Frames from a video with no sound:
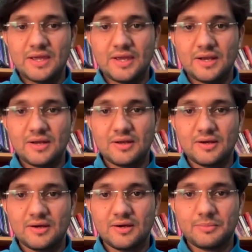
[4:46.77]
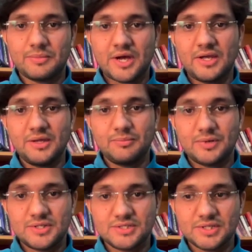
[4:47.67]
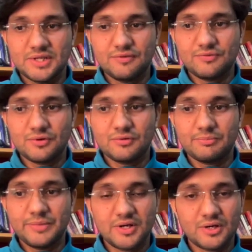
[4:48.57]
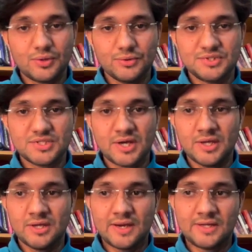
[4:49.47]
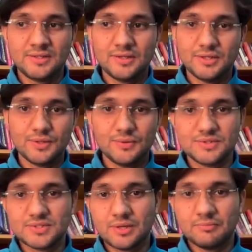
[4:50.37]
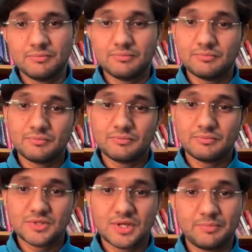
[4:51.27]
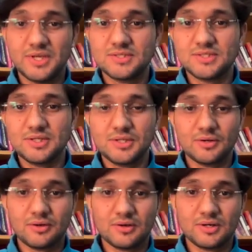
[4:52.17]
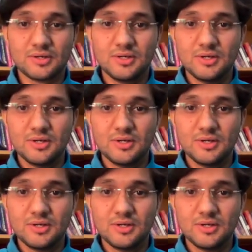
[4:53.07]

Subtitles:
And I personally, for bigger codes, I either use a PC or